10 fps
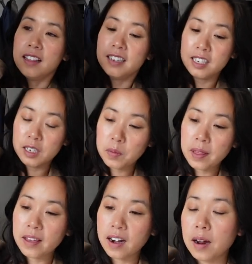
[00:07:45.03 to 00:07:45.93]
This is
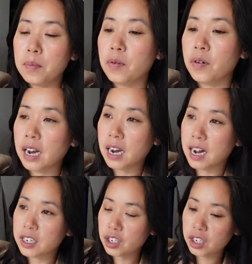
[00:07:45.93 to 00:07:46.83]
one that I bought
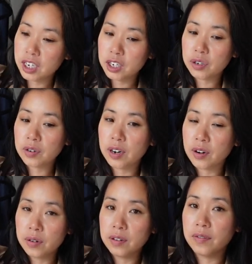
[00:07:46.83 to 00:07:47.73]
last year during
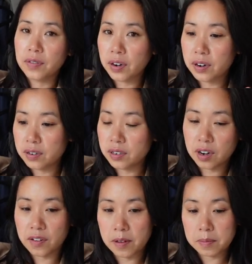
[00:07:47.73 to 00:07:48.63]
all of those
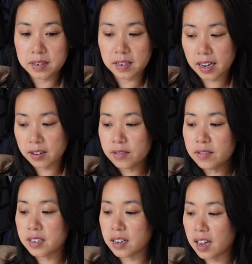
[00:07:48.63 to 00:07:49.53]
November
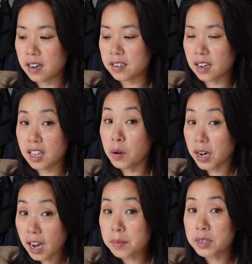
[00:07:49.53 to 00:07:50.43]
sales. And I think when
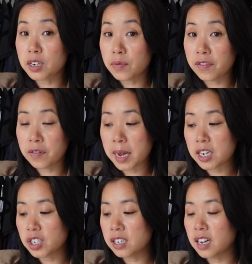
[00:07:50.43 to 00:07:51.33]
it comes to
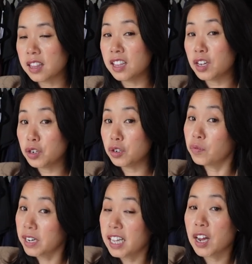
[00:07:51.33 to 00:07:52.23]
Reformation, I think that you should
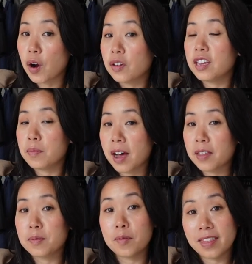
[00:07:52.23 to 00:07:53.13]
really only buy
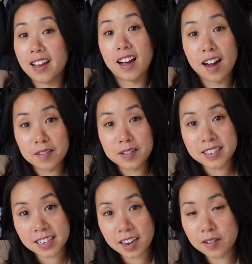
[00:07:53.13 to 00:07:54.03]
them when they are on
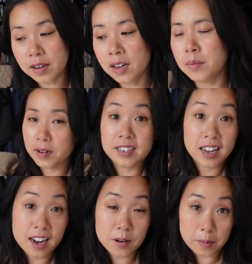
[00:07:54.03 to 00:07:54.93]
sale because they
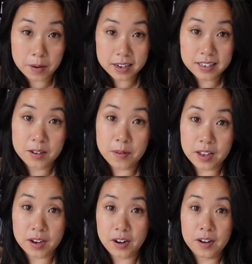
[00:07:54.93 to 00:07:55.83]
are quite pricey when
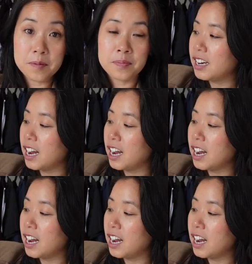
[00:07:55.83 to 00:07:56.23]
they're new.